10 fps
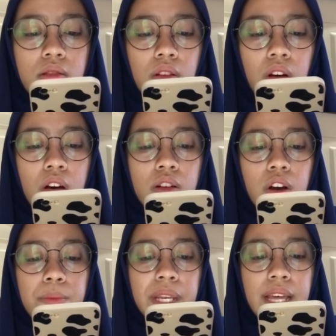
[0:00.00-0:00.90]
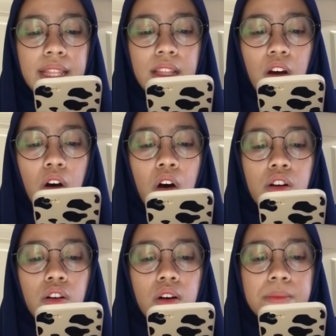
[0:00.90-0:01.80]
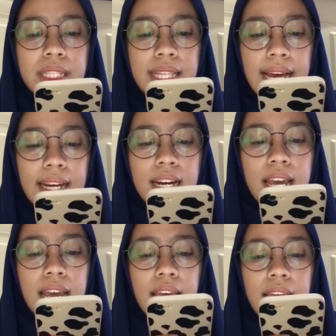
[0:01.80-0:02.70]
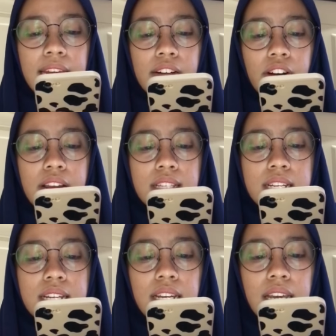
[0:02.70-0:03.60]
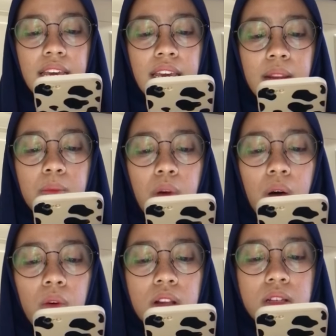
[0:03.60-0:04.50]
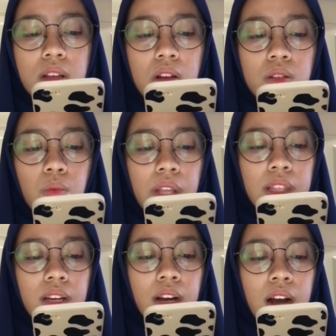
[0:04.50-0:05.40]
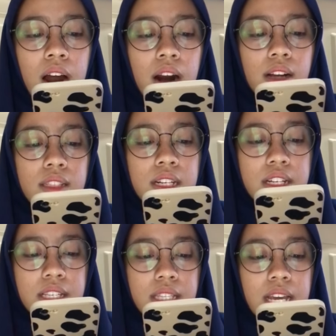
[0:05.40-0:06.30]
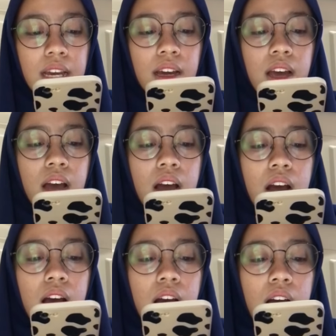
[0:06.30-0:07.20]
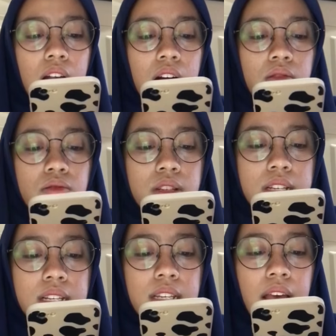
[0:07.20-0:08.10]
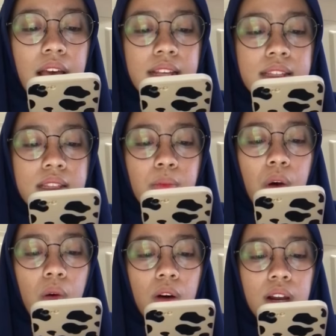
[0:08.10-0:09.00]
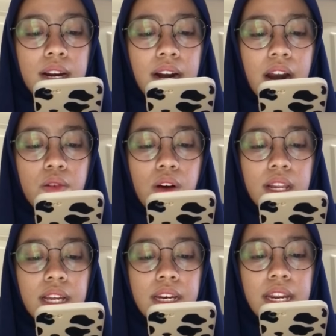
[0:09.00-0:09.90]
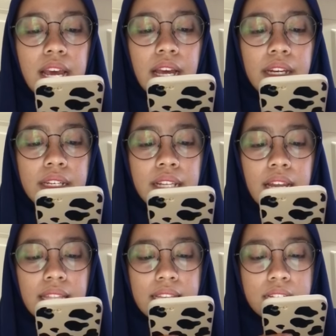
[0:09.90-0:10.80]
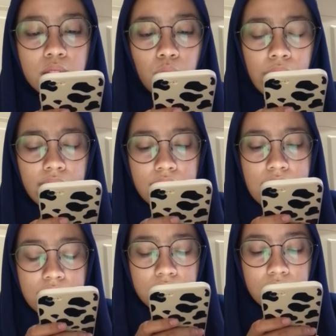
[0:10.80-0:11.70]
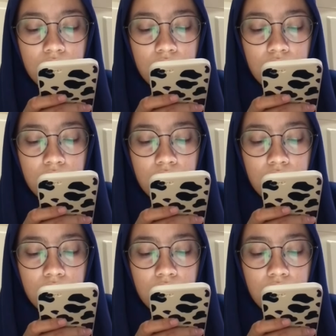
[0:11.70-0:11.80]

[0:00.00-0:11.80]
concomitant increase in bowel sounds with characteristic rushes as the bowel gradually dilates with gas